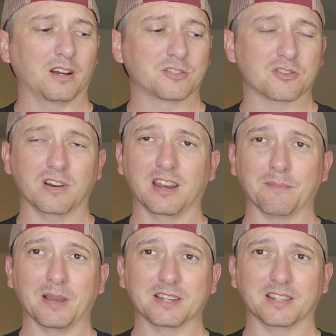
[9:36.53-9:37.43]
string
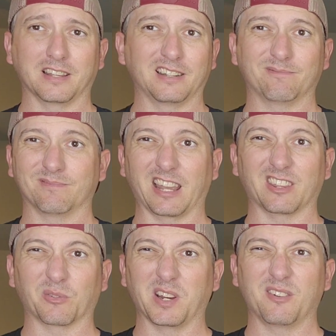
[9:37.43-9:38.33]
in basically like
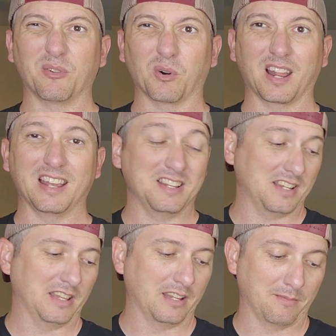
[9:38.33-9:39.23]
3-4 days,
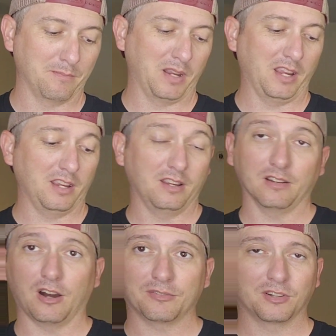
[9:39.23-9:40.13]
and then be
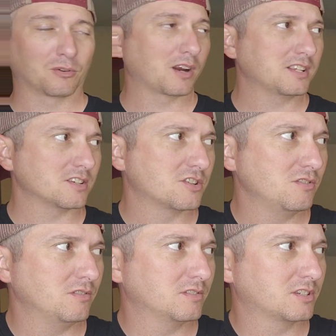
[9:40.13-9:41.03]
off to the races
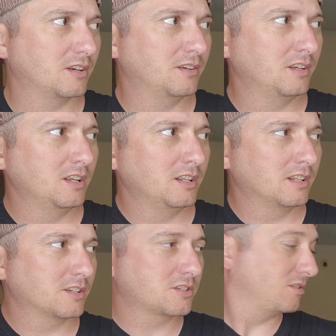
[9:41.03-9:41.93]
shooting. So
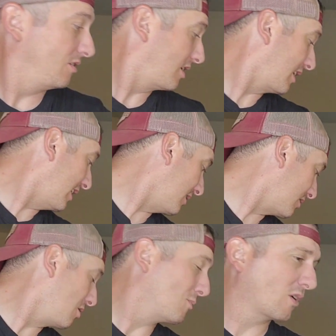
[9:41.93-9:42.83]
let's shoot. I got
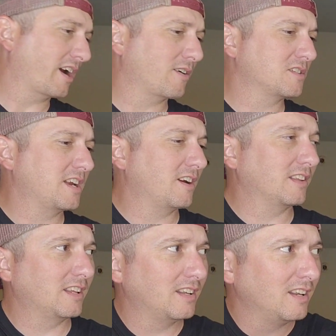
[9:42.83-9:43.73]
2 more arrows here,
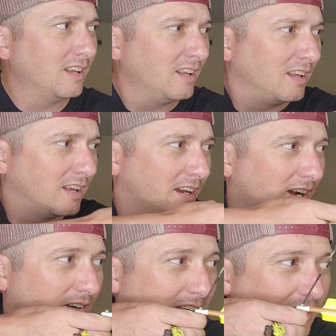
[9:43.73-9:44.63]
and then I'll